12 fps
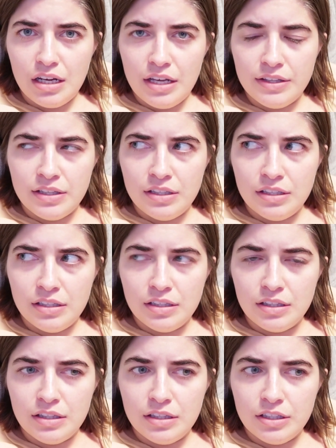And then
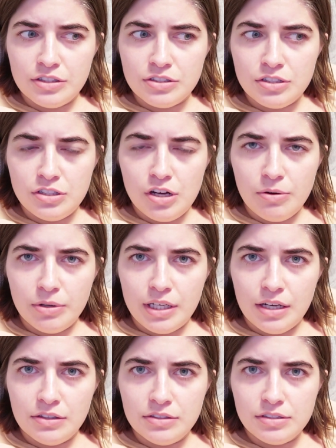there's no one
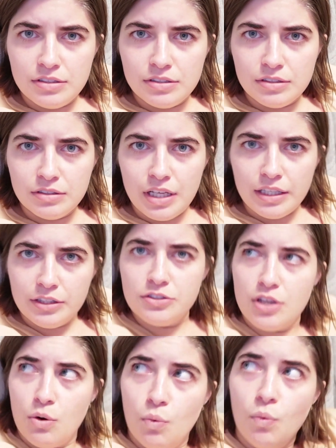else. Like
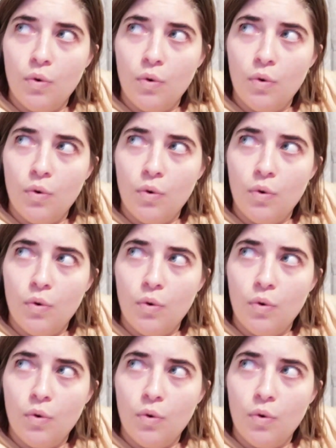there's like